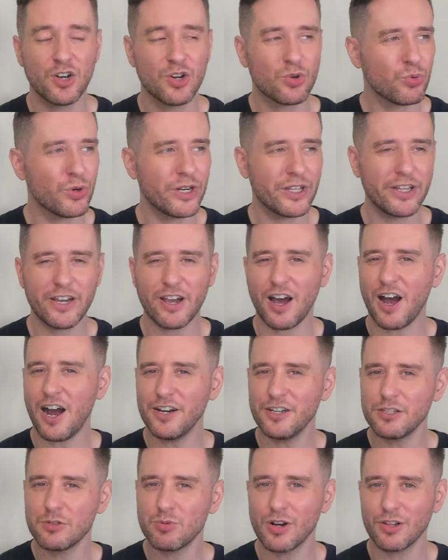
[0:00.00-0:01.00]
Really, I
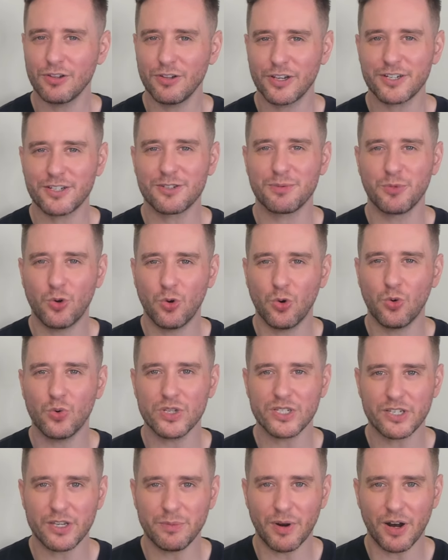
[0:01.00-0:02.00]
just want to look at some cool
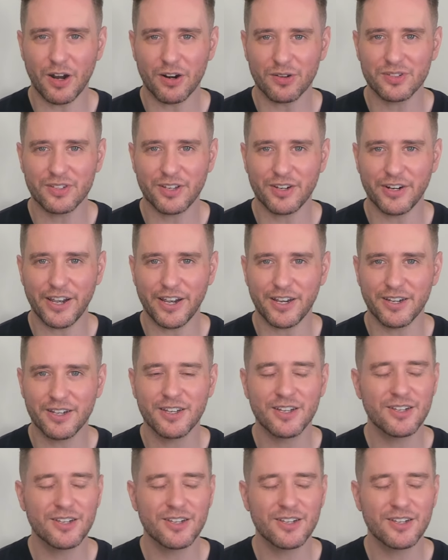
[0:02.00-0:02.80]
whiskey bottles today.